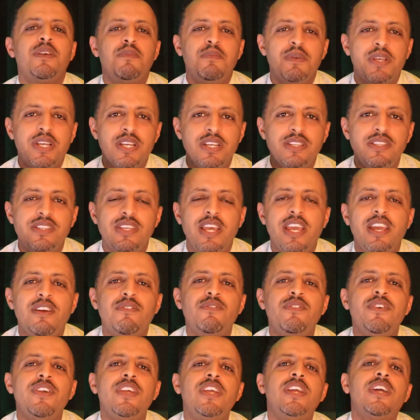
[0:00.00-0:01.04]
because
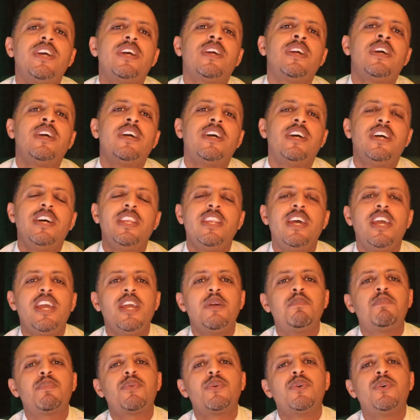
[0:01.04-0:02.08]
every year in
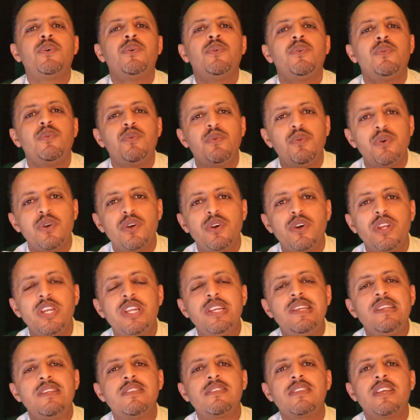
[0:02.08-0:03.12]
April we're going
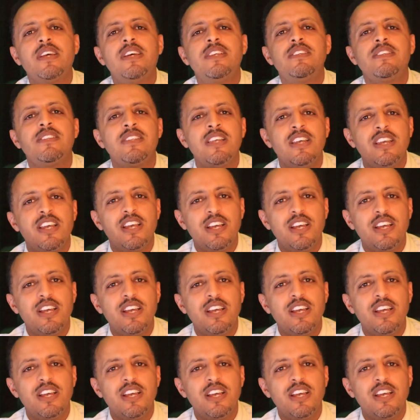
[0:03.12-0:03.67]
to discuss